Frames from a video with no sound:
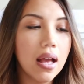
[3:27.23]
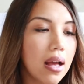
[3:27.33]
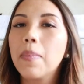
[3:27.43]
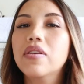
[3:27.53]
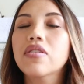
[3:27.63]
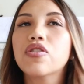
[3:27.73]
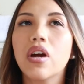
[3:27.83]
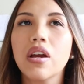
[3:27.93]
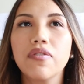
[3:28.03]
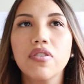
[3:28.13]
I'm happy to
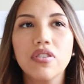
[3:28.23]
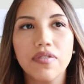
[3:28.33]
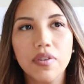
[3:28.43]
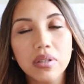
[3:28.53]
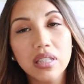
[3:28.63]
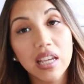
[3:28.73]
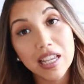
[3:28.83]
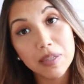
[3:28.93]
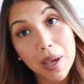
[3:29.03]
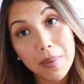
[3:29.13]
try a few different ones in
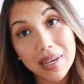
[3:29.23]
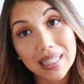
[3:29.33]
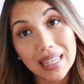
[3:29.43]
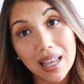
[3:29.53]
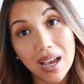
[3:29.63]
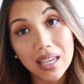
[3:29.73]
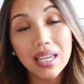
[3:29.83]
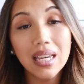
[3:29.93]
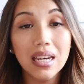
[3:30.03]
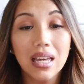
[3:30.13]
case baby doesn't
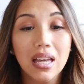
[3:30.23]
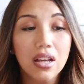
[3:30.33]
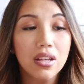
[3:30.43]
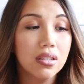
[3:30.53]
like it.